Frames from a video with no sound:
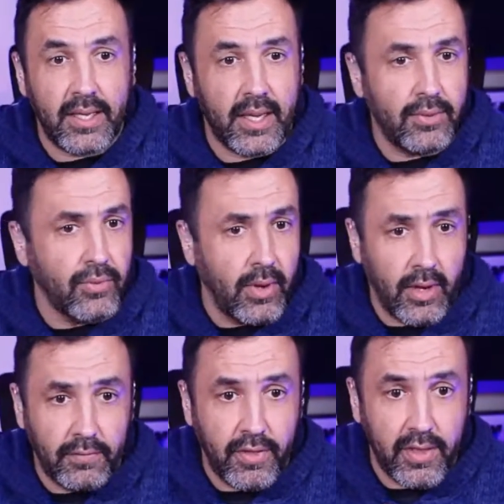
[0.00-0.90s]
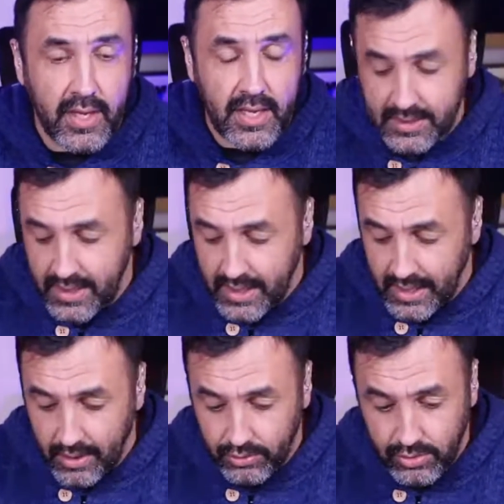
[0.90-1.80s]
And one of the things they
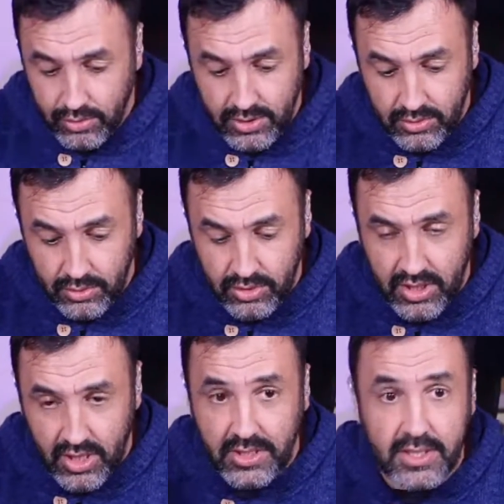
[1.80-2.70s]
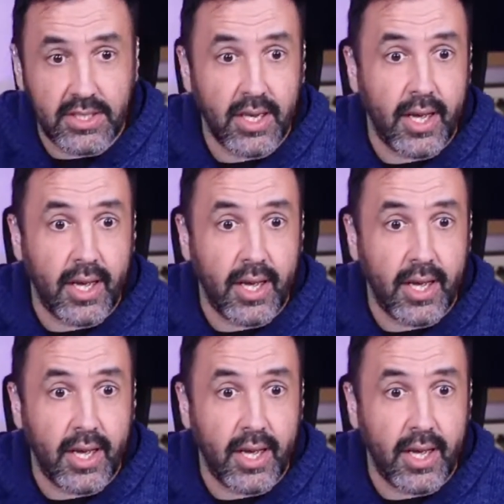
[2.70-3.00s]
allow you is to change